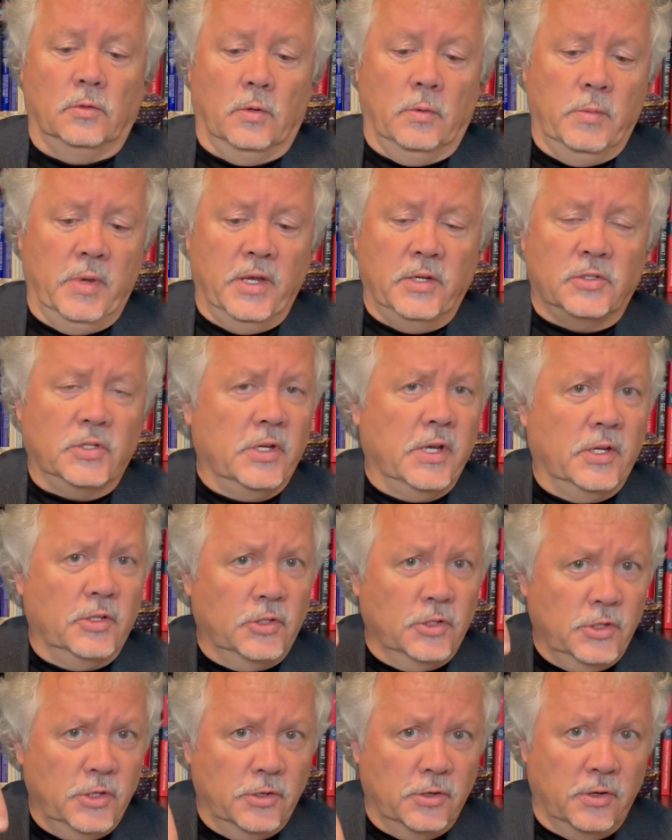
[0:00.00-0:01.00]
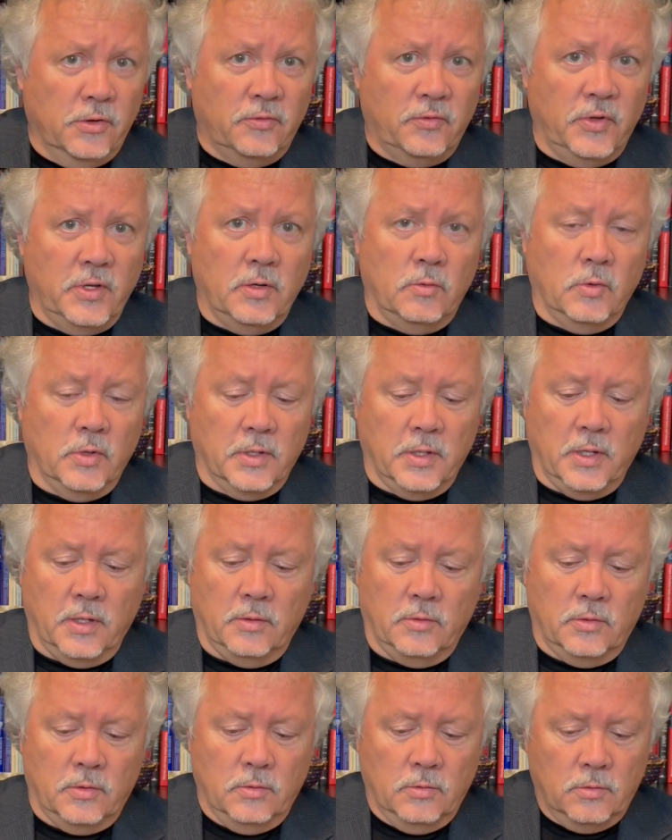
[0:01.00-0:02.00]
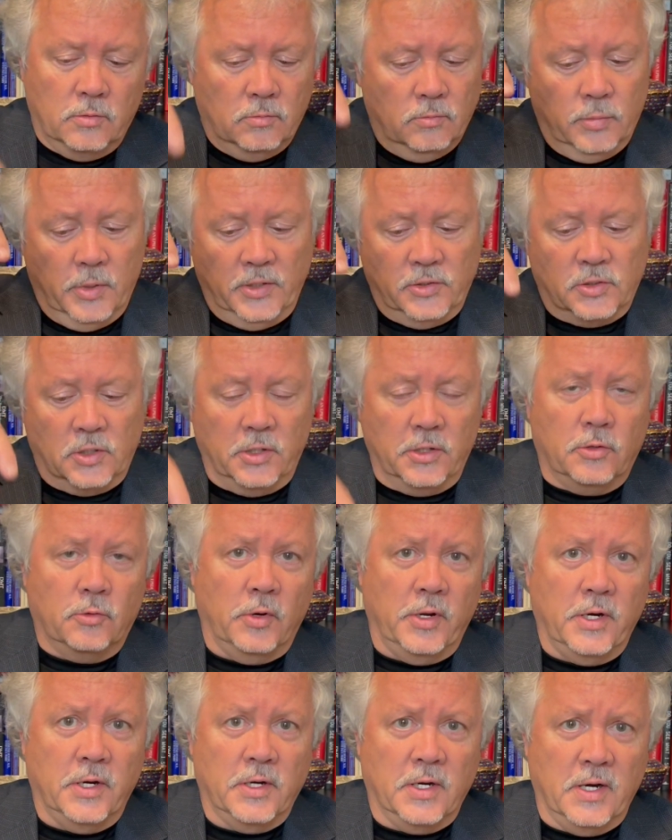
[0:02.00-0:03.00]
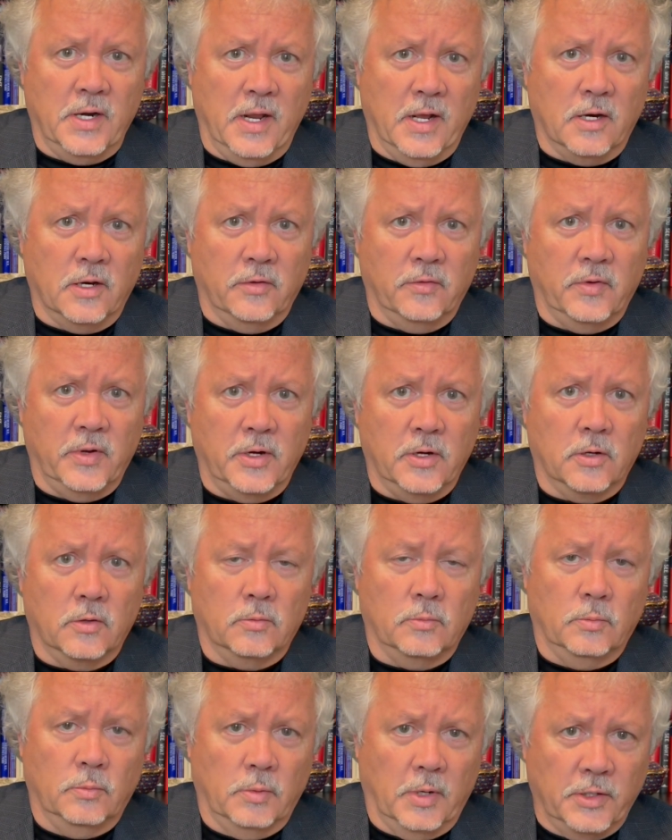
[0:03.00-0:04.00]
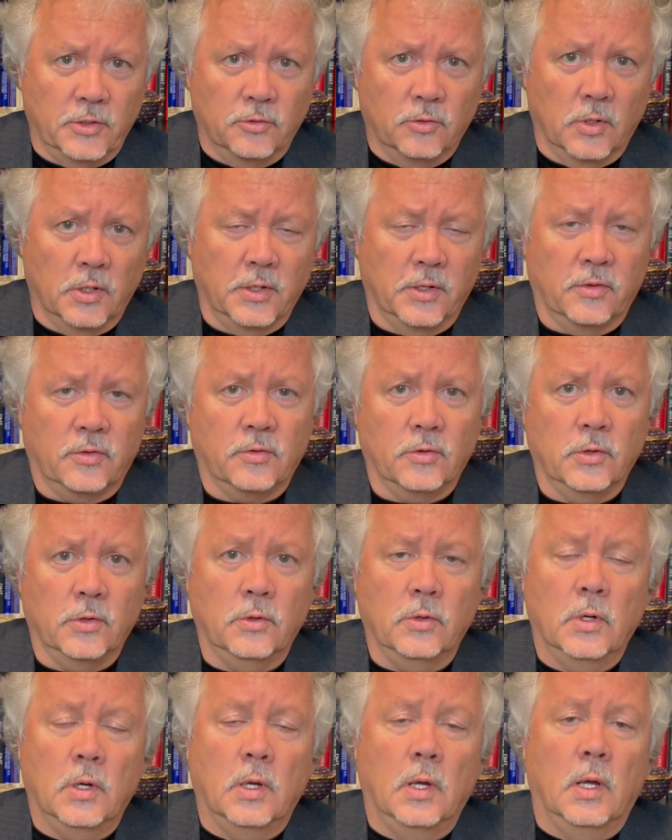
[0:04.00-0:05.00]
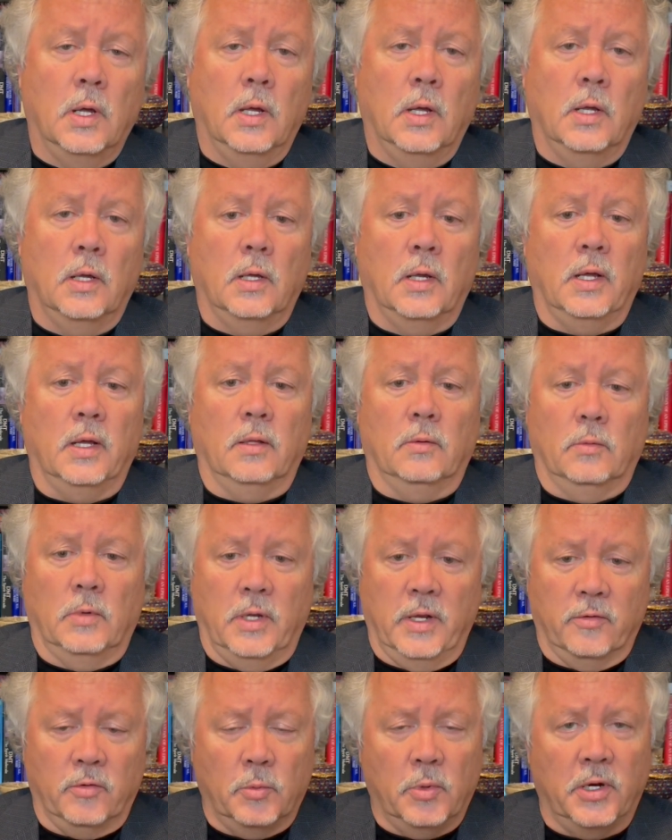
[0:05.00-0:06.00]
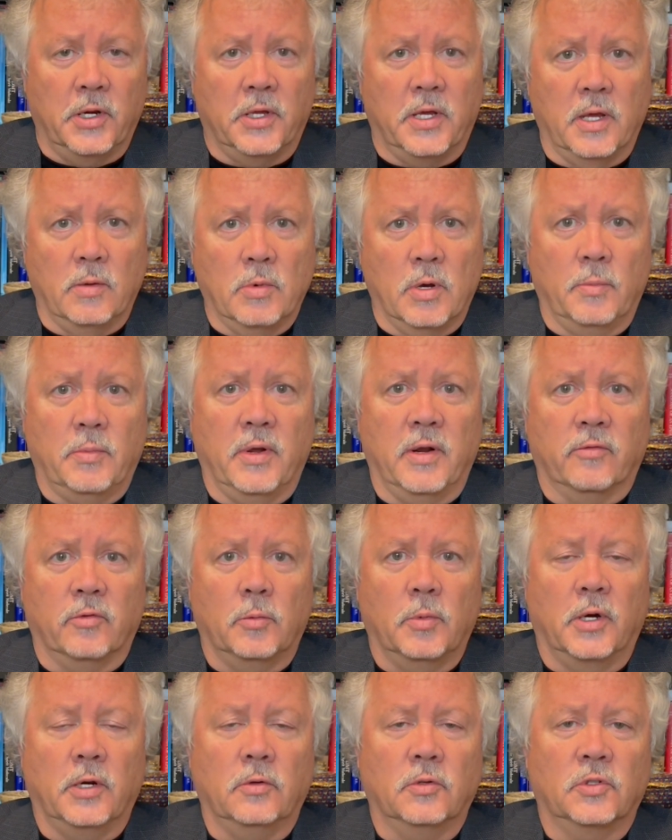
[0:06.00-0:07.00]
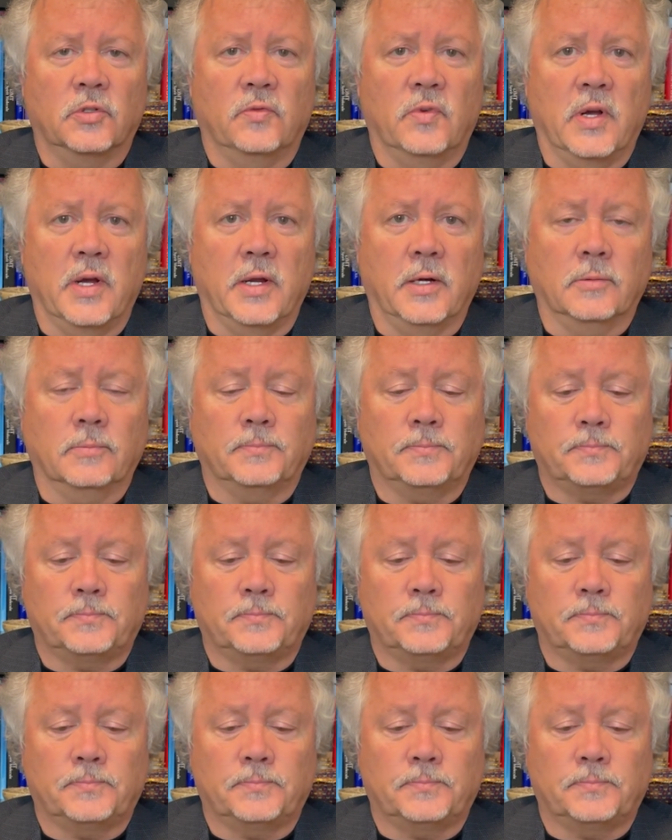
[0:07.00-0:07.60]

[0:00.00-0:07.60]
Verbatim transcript: Amazing engineering feat where they basically created an elevator by drilling through. Everybody came up, everybody was fine.